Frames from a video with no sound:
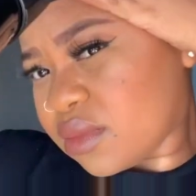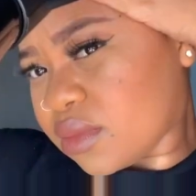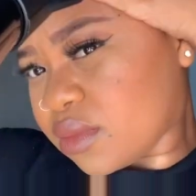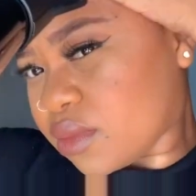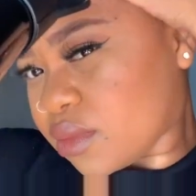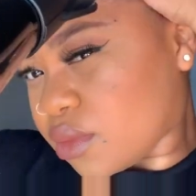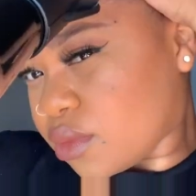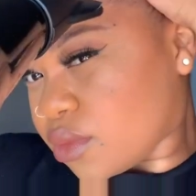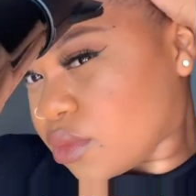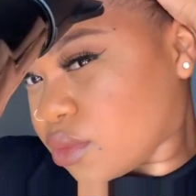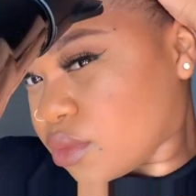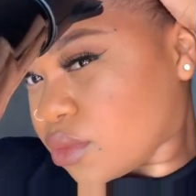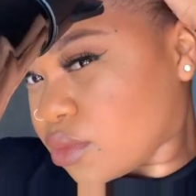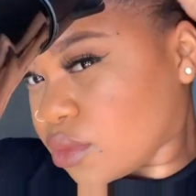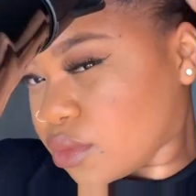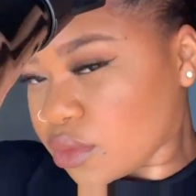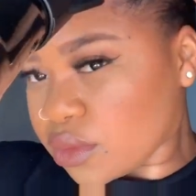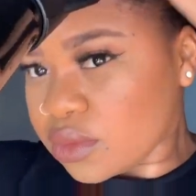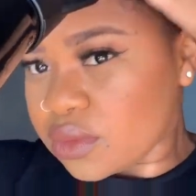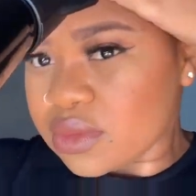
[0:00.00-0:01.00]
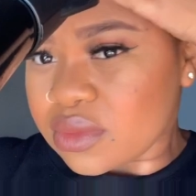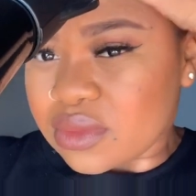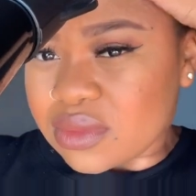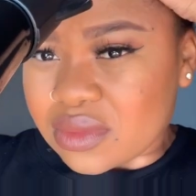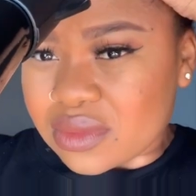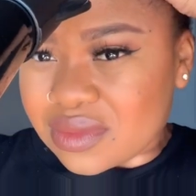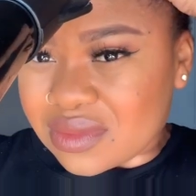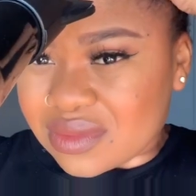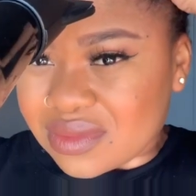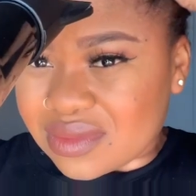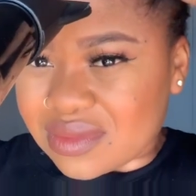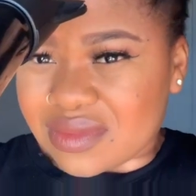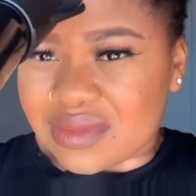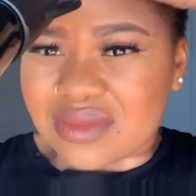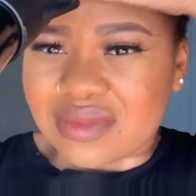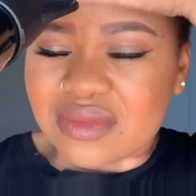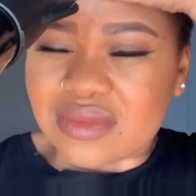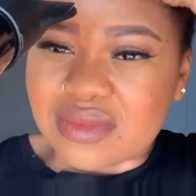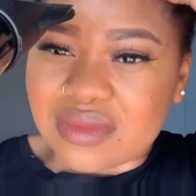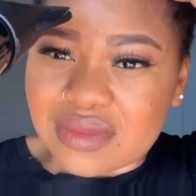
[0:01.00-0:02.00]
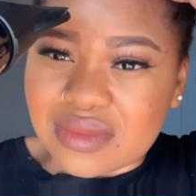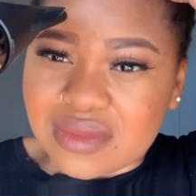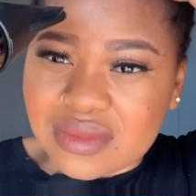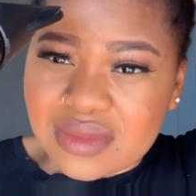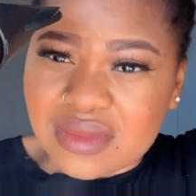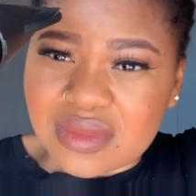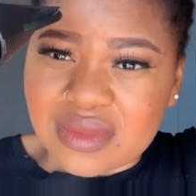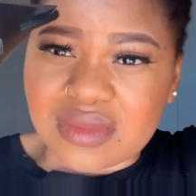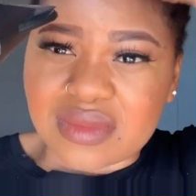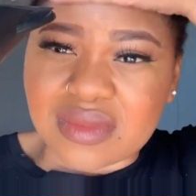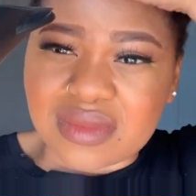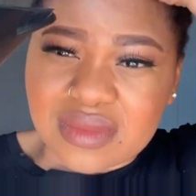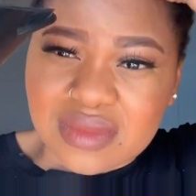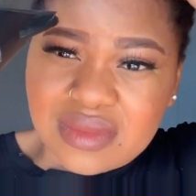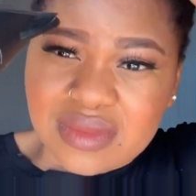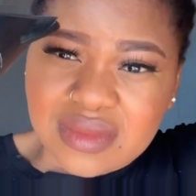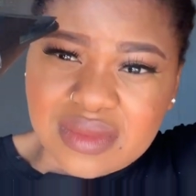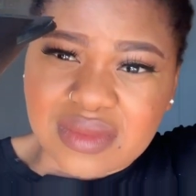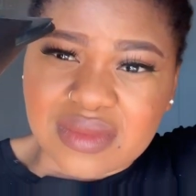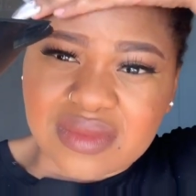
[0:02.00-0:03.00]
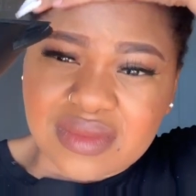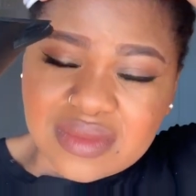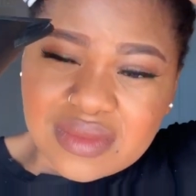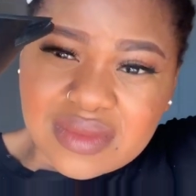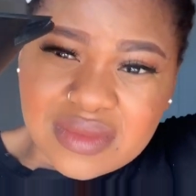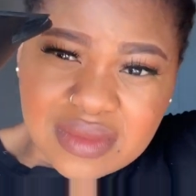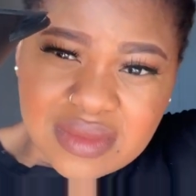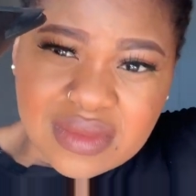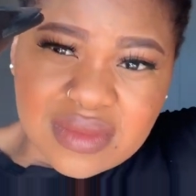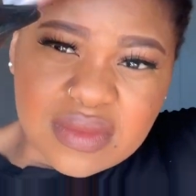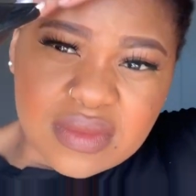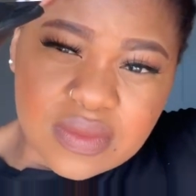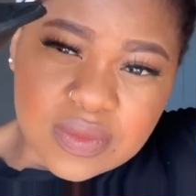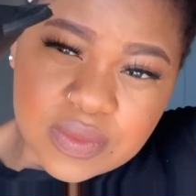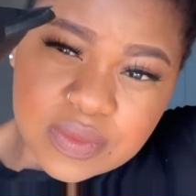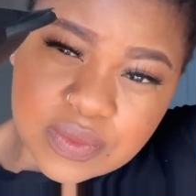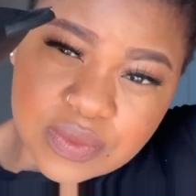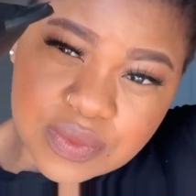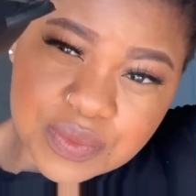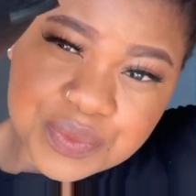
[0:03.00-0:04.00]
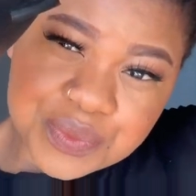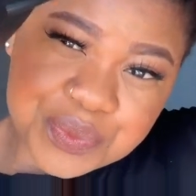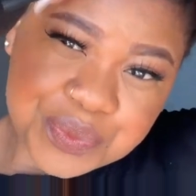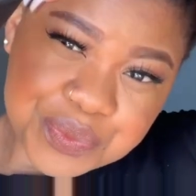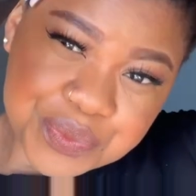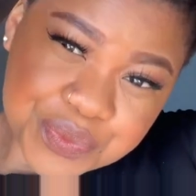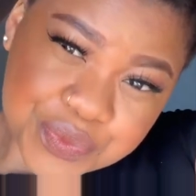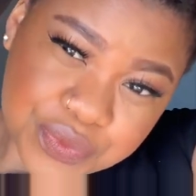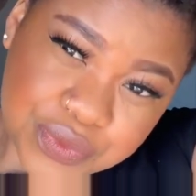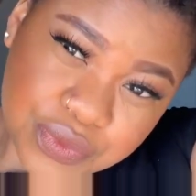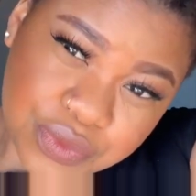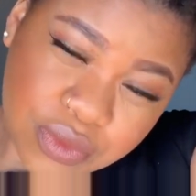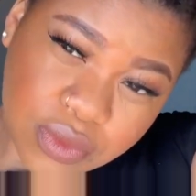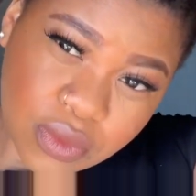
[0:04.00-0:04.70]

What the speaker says: the cap method, so you don't want your hair to be pulling.